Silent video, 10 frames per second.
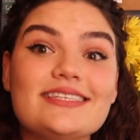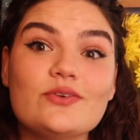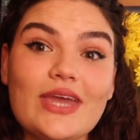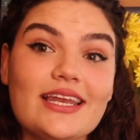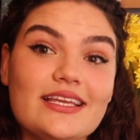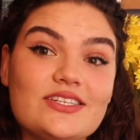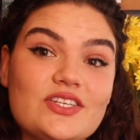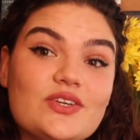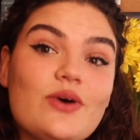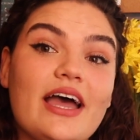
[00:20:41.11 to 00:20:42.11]
to get
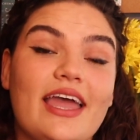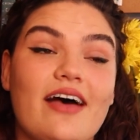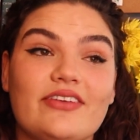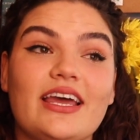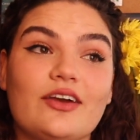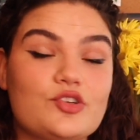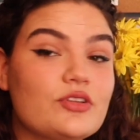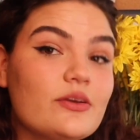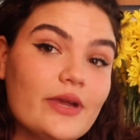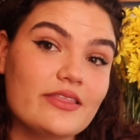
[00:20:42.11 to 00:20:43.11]
into. I haven't
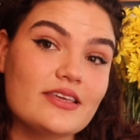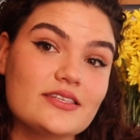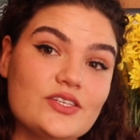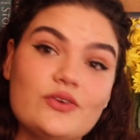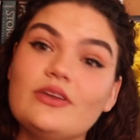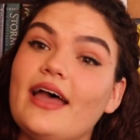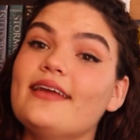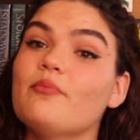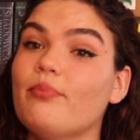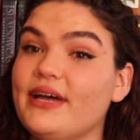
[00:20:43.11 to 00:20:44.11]
actually read these 2
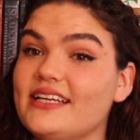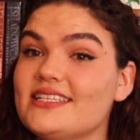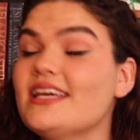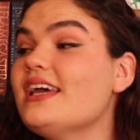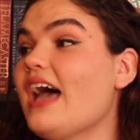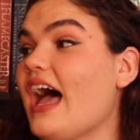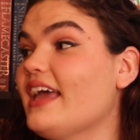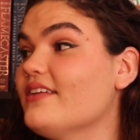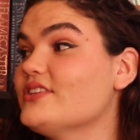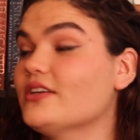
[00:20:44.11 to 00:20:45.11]
yet, but
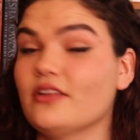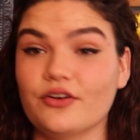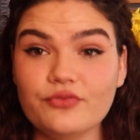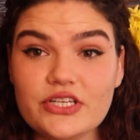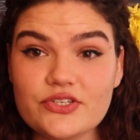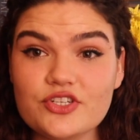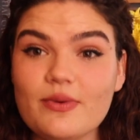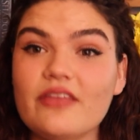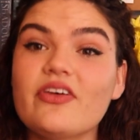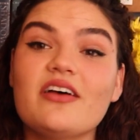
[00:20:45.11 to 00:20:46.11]
I have done a lot of research
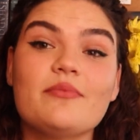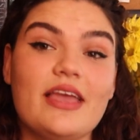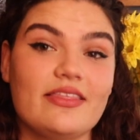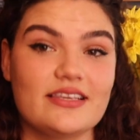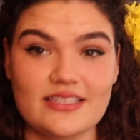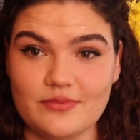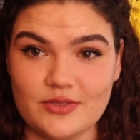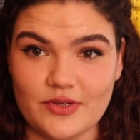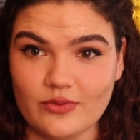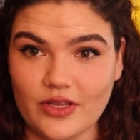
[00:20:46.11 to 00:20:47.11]
about them and these seem
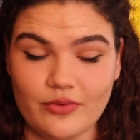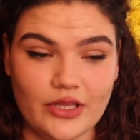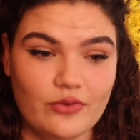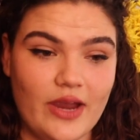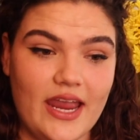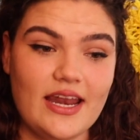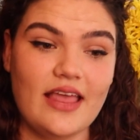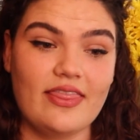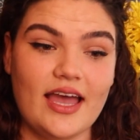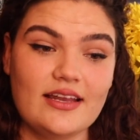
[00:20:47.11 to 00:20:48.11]
to be really, really great.
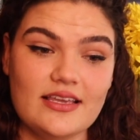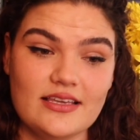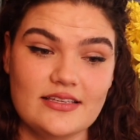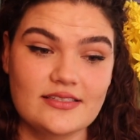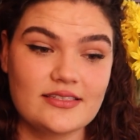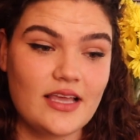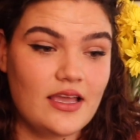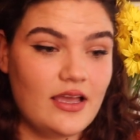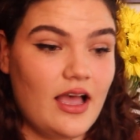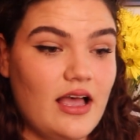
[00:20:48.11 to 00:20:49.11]
And that is
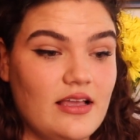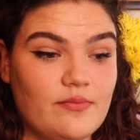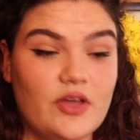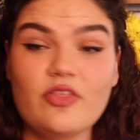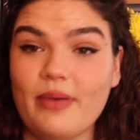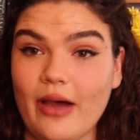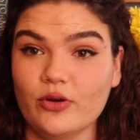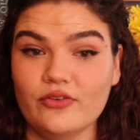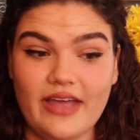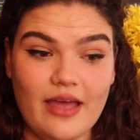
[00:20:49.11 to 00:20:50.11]
The
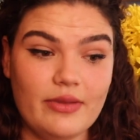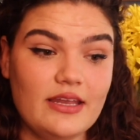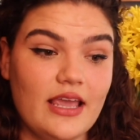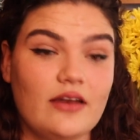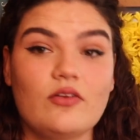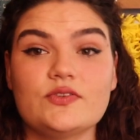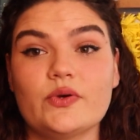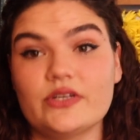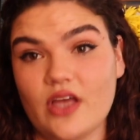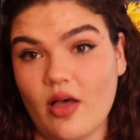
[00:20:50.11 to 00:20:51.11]
Power of Habit and
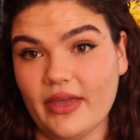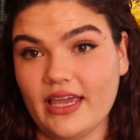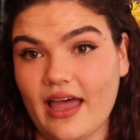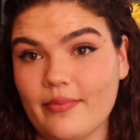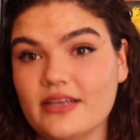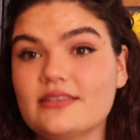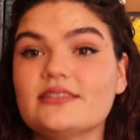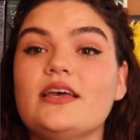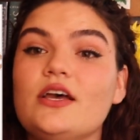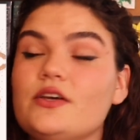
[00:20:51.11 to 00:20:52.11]
also Atomic Habits.
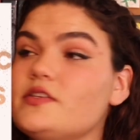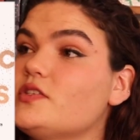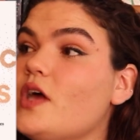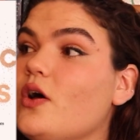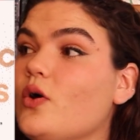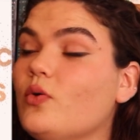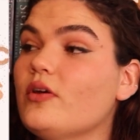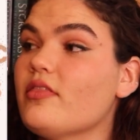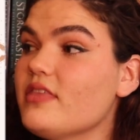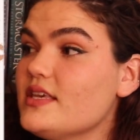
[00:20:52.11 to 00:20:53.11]

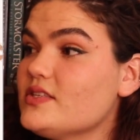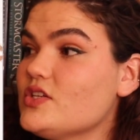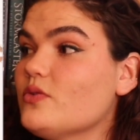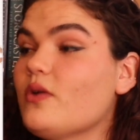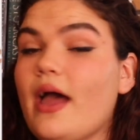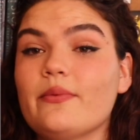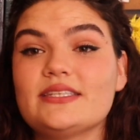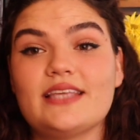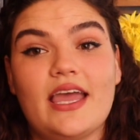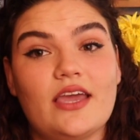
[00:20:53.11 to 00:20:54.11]
So these 2, I would
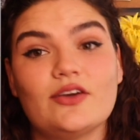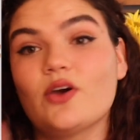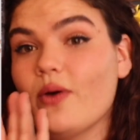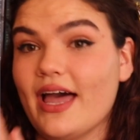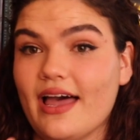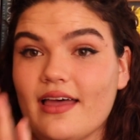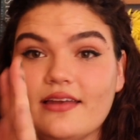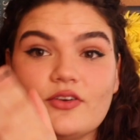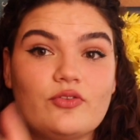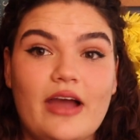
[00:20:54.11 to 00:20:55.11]
say, go
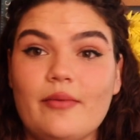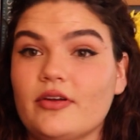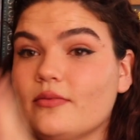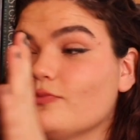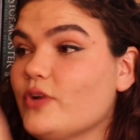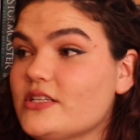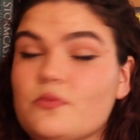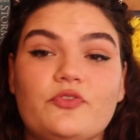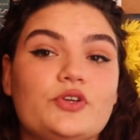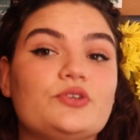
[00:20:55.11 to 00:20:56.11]
ahead, grab them, rent
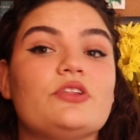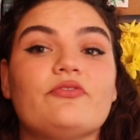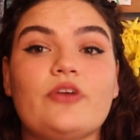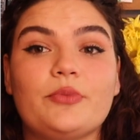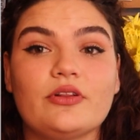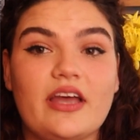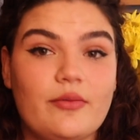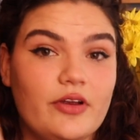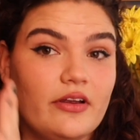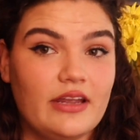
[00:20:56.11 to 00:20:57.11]
them from your
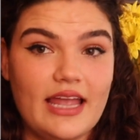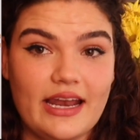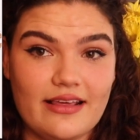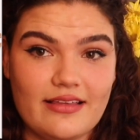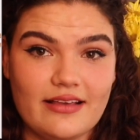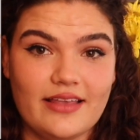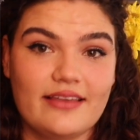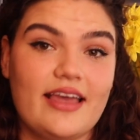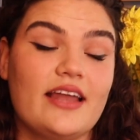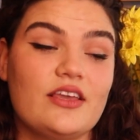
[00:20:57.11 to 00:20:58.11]
library, anything
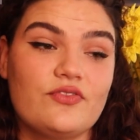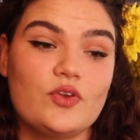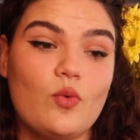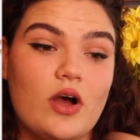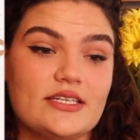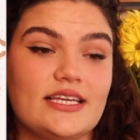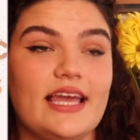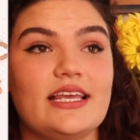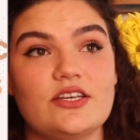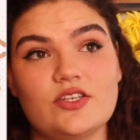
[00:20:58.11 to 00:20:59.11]
like that if you want to
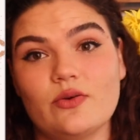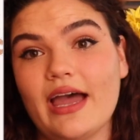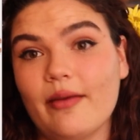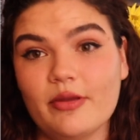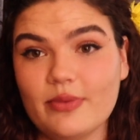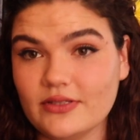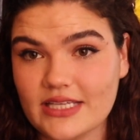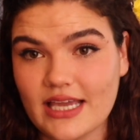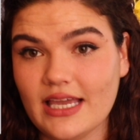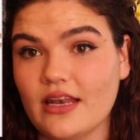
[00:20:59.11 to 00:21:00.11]
get into habit
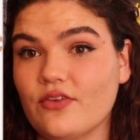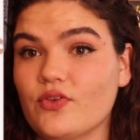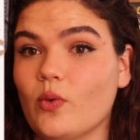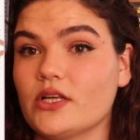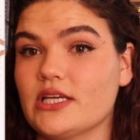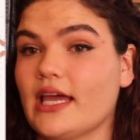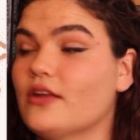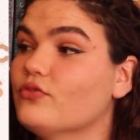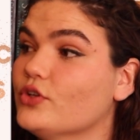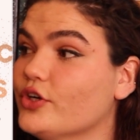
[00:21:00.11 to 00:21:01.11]
building and if you want to kind
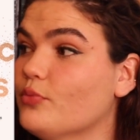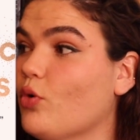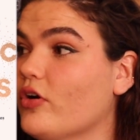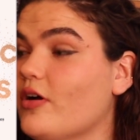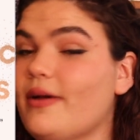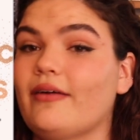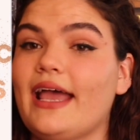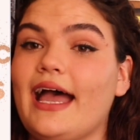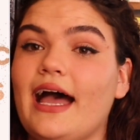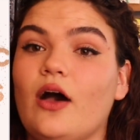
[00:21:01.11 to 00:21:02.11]
of learn more about
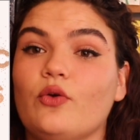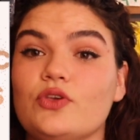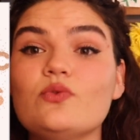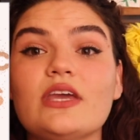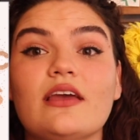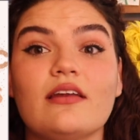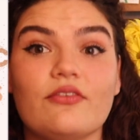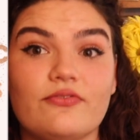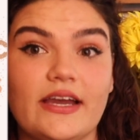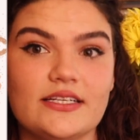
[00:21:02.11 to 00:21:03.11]
how you can
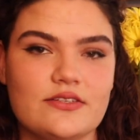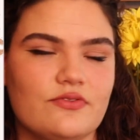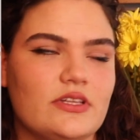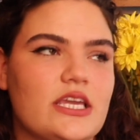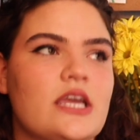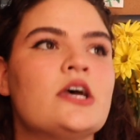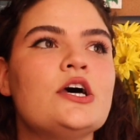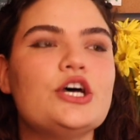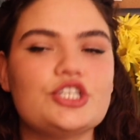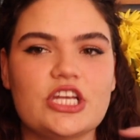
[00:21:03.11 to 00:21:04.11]
effectively
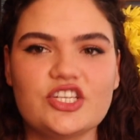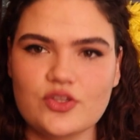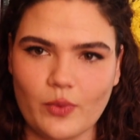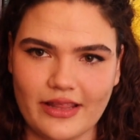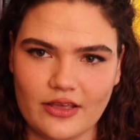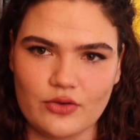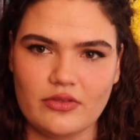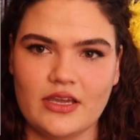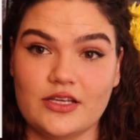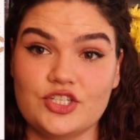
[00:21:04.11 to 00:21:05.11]
change the way that you think and